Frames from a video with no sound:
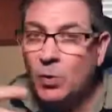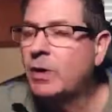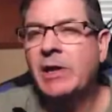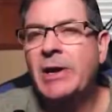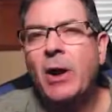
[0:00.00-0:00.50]
where
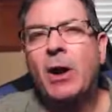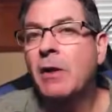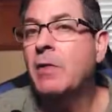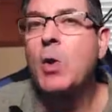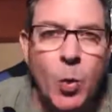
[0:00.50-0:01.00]
they are,
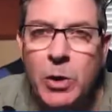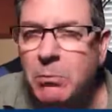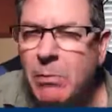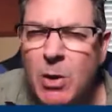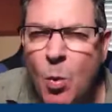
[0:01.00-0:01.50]
they
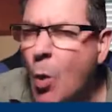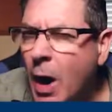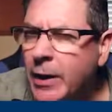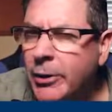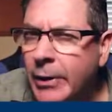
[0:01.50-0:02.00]
wouldn't be
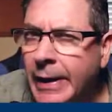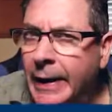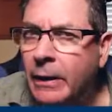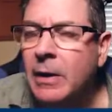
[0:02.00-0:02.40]
wandering.